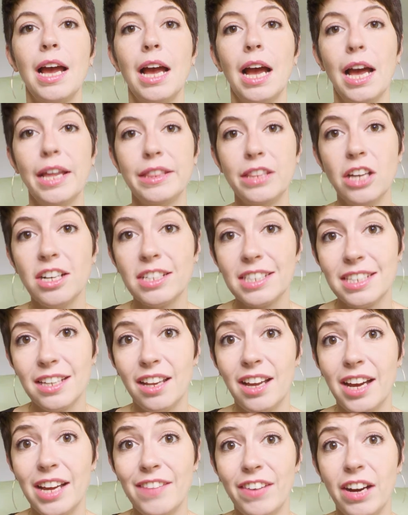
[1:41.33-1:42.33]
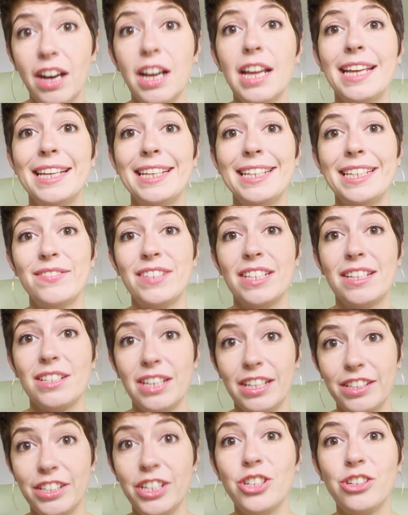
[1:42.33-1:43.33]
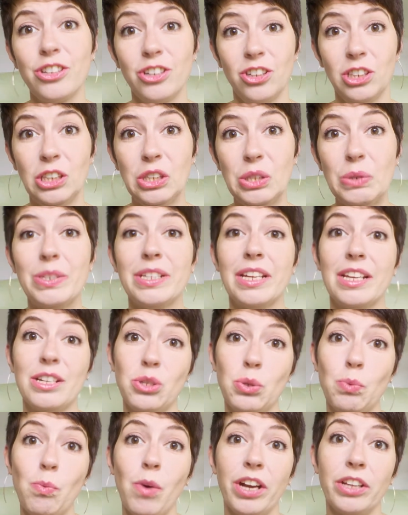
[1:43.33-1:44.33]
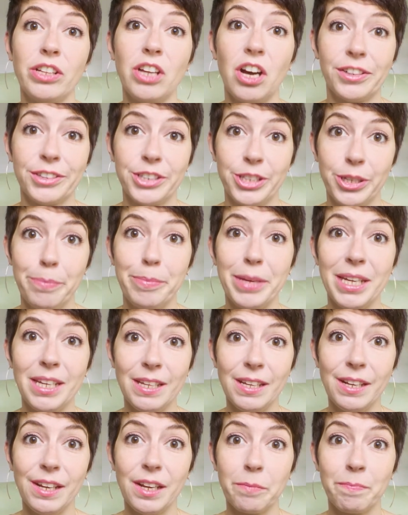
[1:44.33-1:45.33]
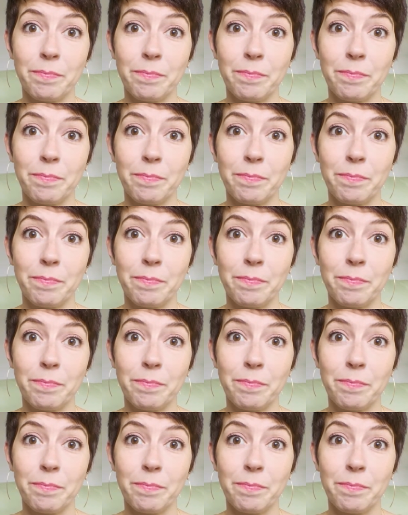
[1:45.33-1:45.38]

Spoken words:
A dog's saliva gives us additional clues as to what a dog should be eating.